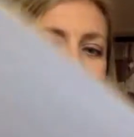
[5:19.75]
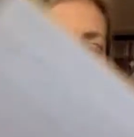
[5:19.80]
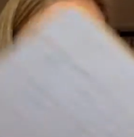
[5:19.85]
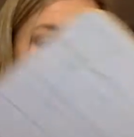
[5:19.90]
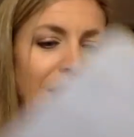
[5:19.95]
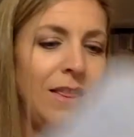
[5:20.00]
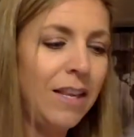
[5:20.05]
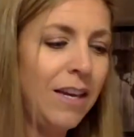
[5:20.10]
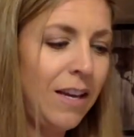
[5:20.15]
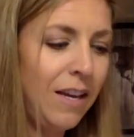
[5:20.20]

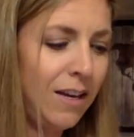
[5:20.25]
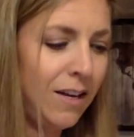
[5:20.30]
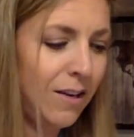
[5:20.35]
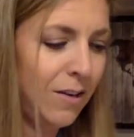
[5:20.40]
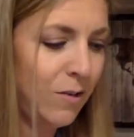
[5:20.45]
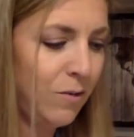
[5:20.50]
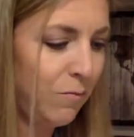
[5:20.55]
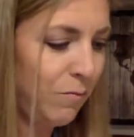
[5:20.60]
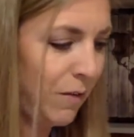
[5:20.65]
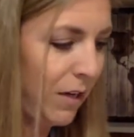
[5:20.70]
and then,
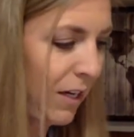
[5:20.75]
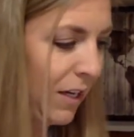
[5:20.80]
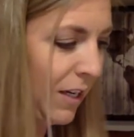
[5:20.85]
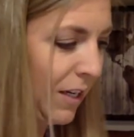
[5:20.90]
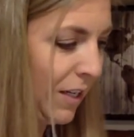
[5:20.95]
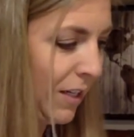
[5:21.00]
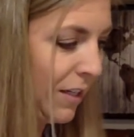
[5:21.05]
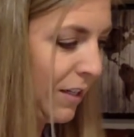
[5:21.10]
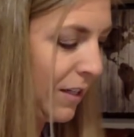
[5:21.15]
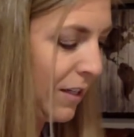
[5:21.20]
oh
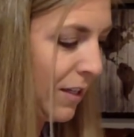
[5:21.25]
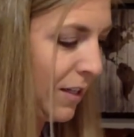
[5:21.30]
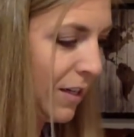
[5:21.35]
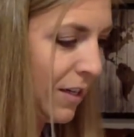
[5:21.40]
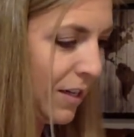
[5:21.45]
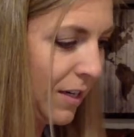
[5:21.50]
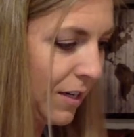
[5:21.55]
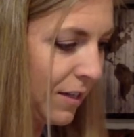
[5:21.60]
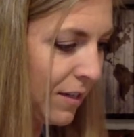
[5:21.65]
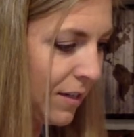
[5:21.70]
my
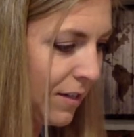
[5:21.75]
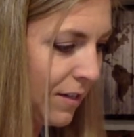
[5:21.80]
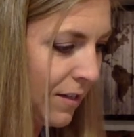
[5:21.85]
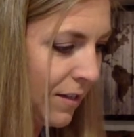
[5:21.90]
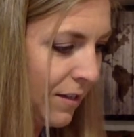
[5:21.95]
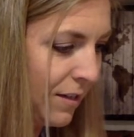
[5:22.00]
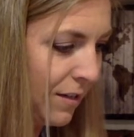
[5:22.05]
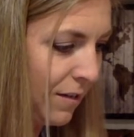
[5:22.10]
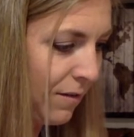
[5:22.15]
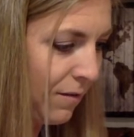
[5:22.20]

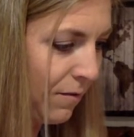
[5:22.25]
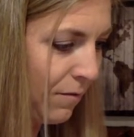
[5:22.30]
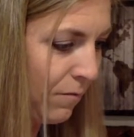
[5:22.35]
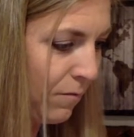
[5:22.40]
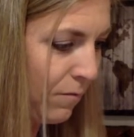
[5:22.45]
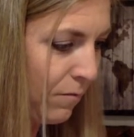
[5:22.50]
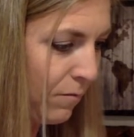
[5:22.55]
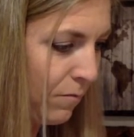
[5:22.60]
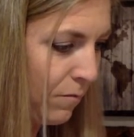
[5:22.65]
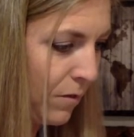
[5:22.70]
goodness,
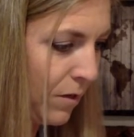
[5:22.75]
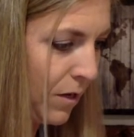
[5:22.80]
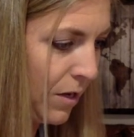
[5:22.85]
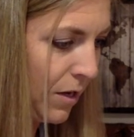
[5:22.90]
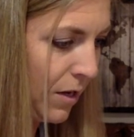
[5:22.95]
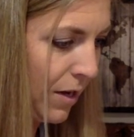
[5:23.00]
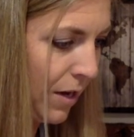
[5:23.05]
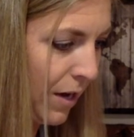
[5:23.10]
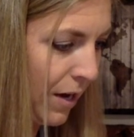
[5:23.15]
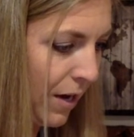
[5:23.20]

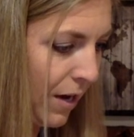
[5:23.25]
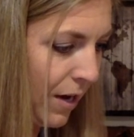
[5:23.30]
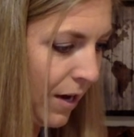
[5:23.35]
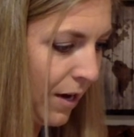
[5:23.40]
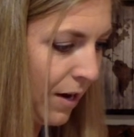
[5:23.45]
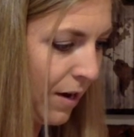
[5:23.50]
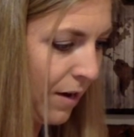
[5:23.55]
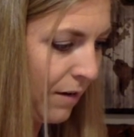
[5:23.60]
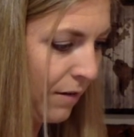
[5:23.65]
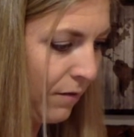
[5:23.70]
we
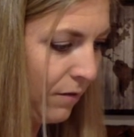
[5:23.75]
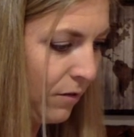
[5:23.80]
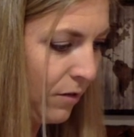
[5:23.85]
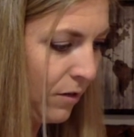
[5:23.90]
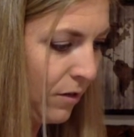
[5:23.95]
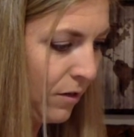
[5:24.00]
have,